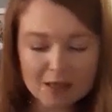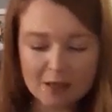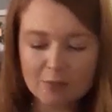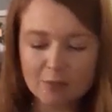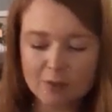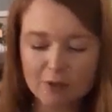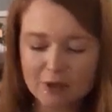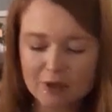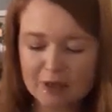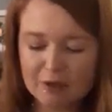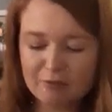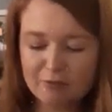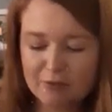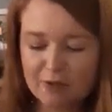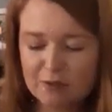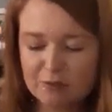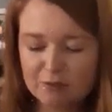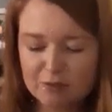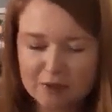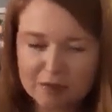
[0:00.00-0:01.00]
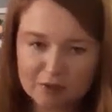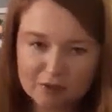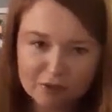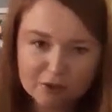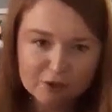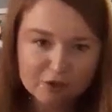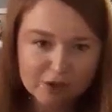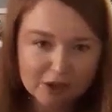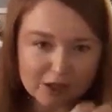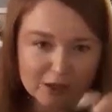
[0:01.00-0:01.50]
But I found like
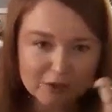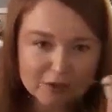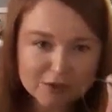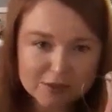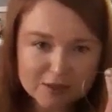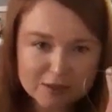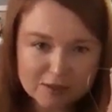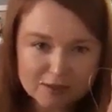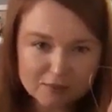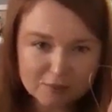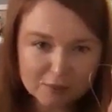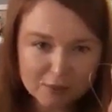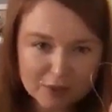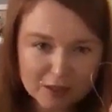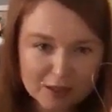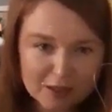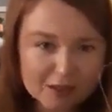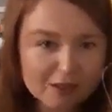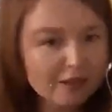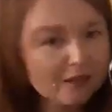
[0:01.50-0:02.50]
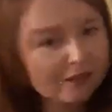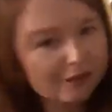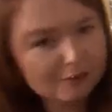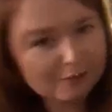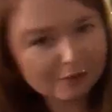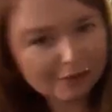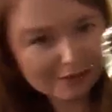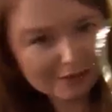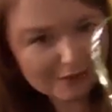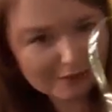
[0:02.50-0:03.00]
cookie cutters work
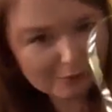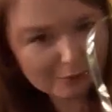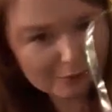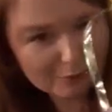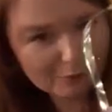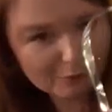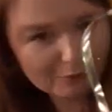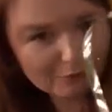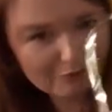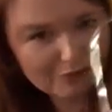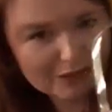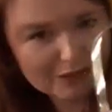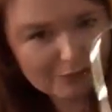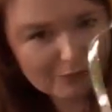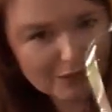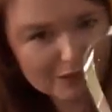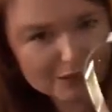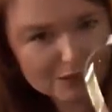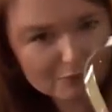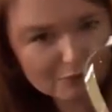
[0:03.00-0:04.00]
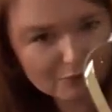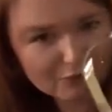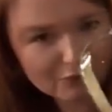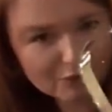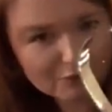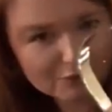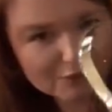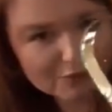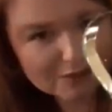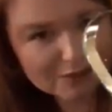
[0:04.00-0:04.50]
really well, so I've
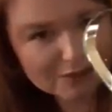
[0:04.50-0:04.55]
used